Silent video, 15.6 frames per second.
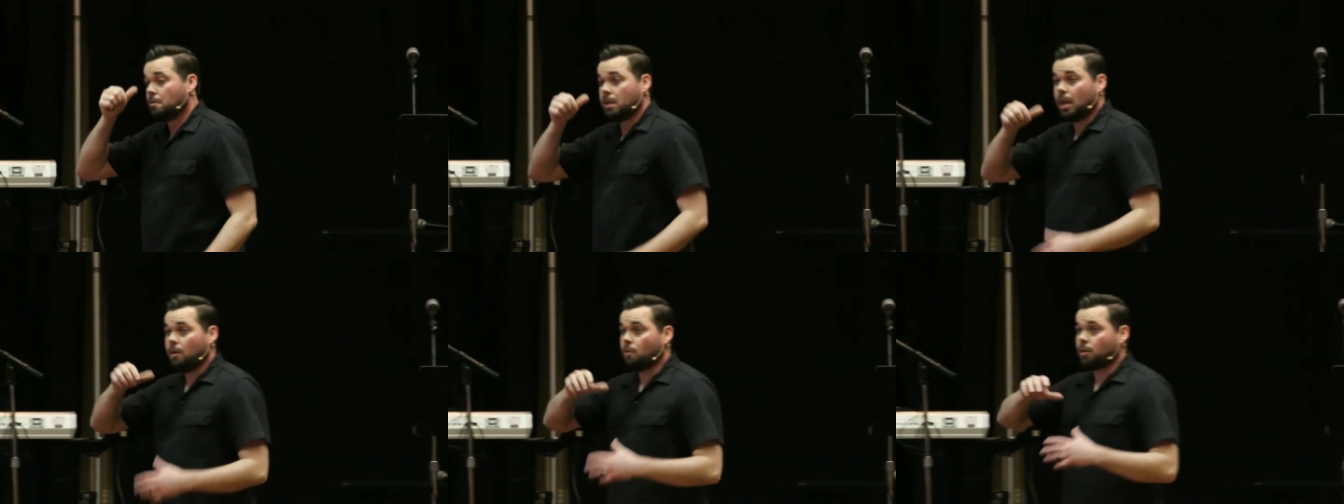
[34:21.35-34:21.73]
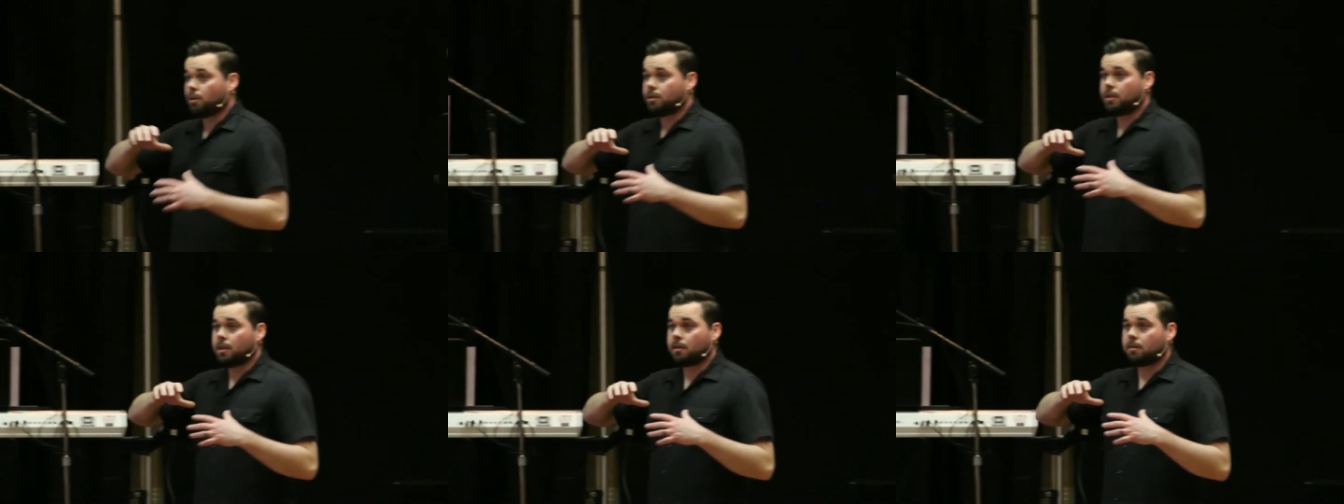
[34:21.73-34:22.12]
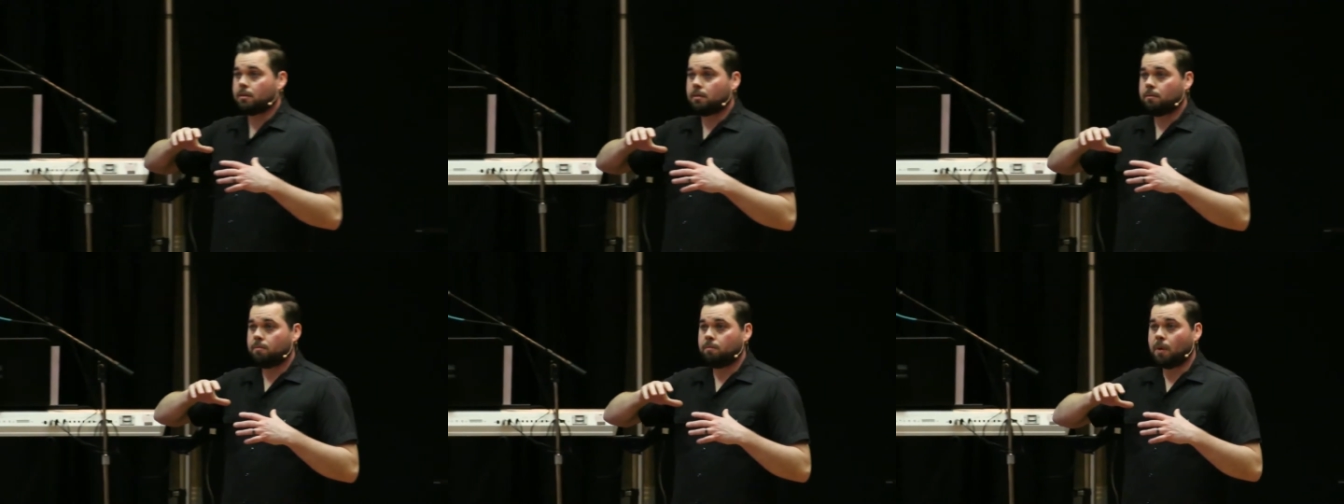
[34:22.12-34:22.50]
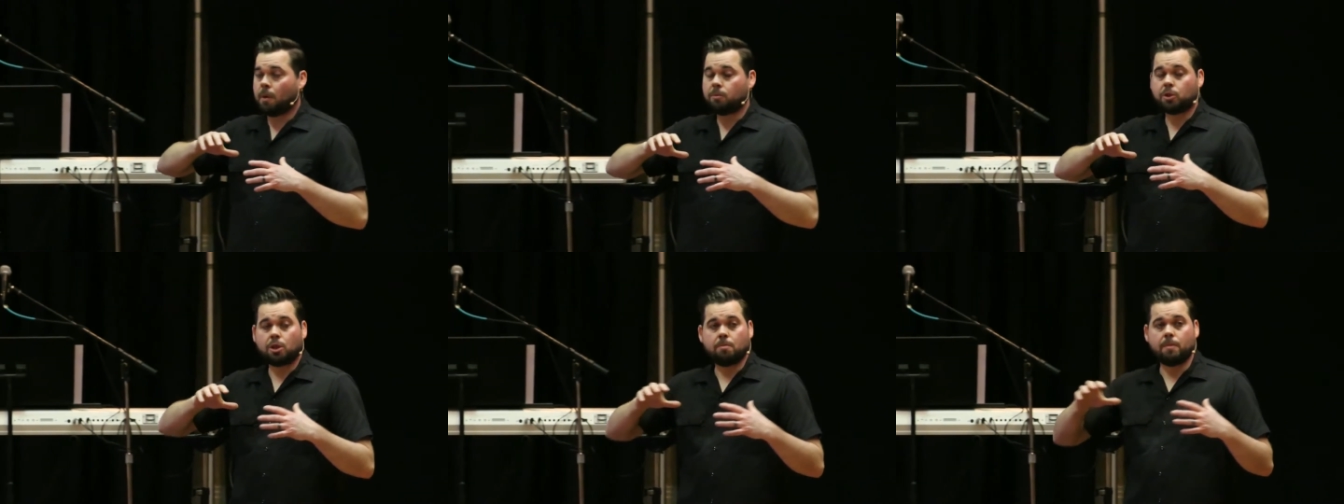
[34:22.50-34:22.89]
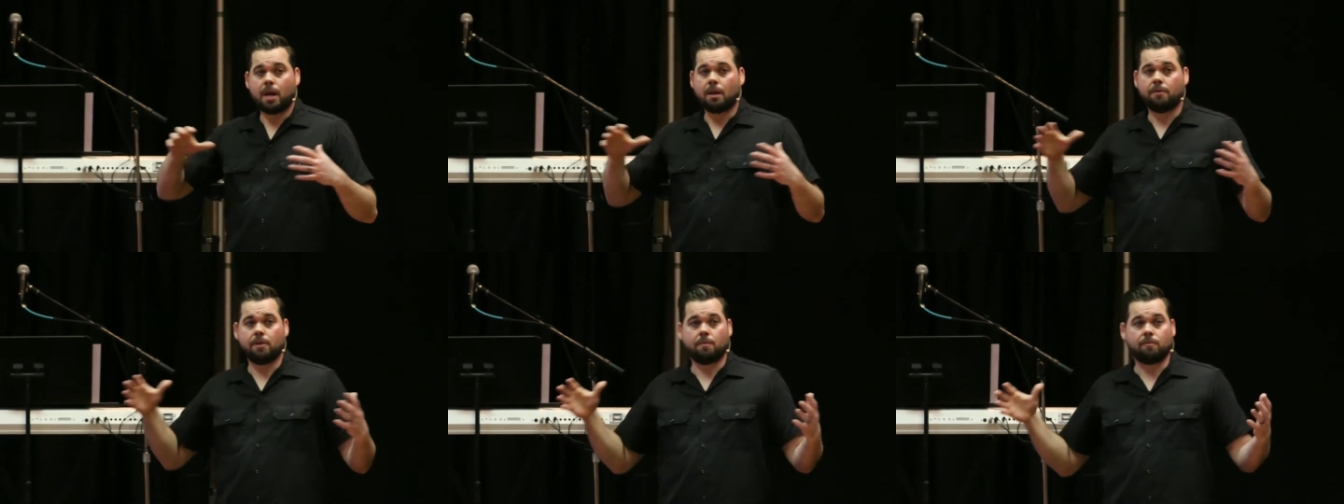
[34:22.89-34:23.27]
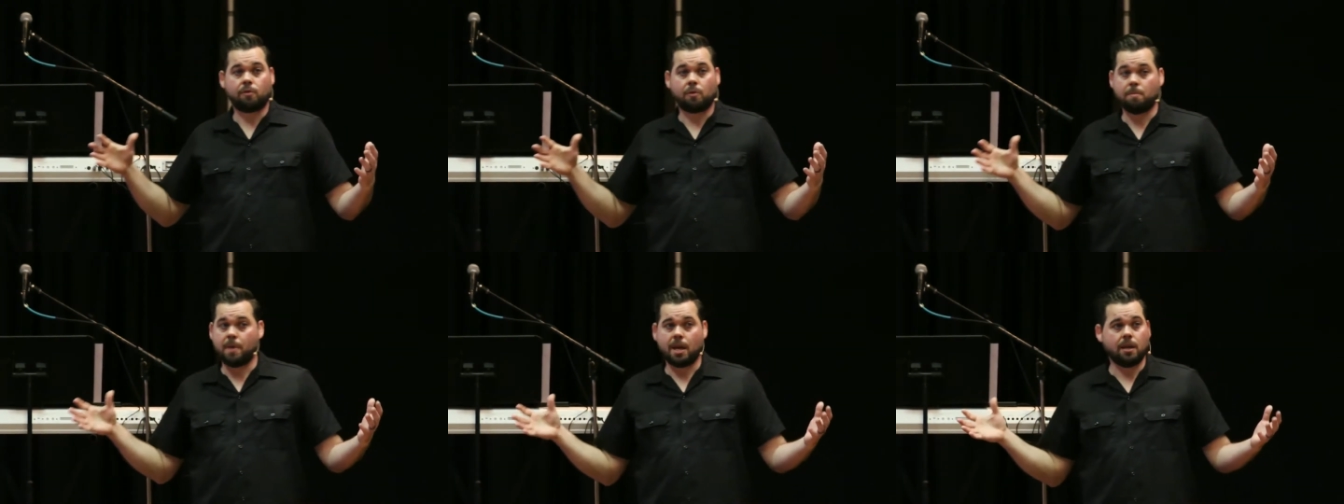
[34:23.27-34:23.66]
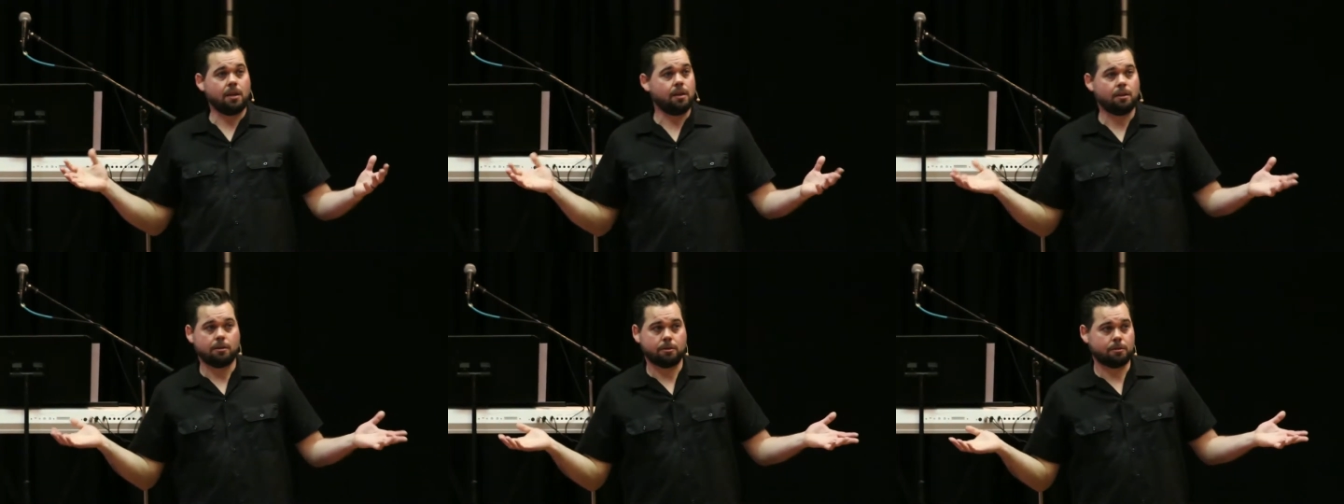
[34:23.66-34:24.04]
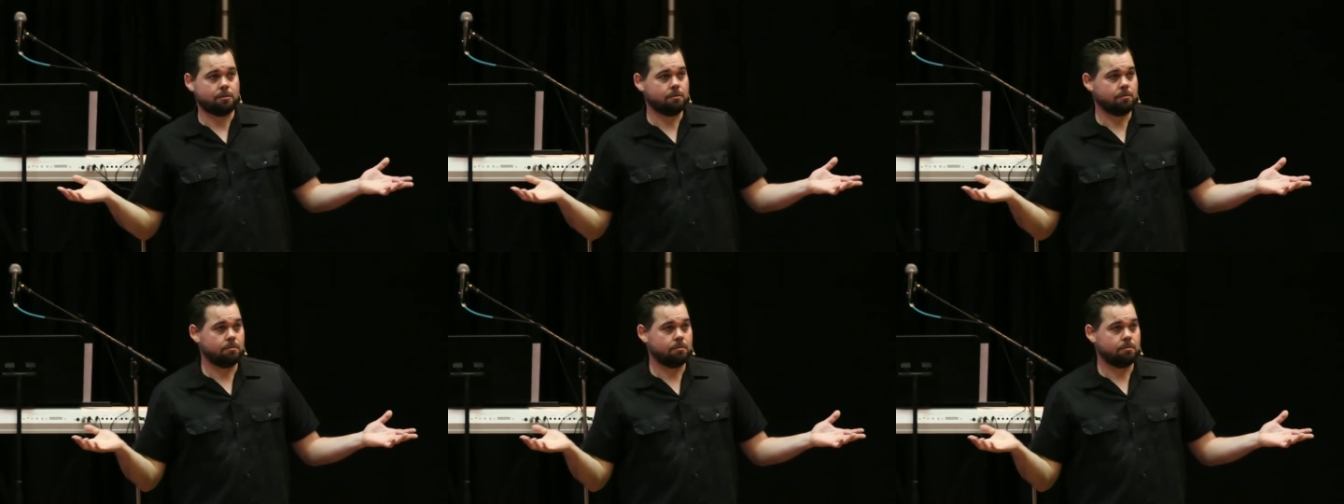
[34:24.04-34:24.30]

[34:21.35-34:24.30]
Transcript: they were sick, I'm sure many of them for many years,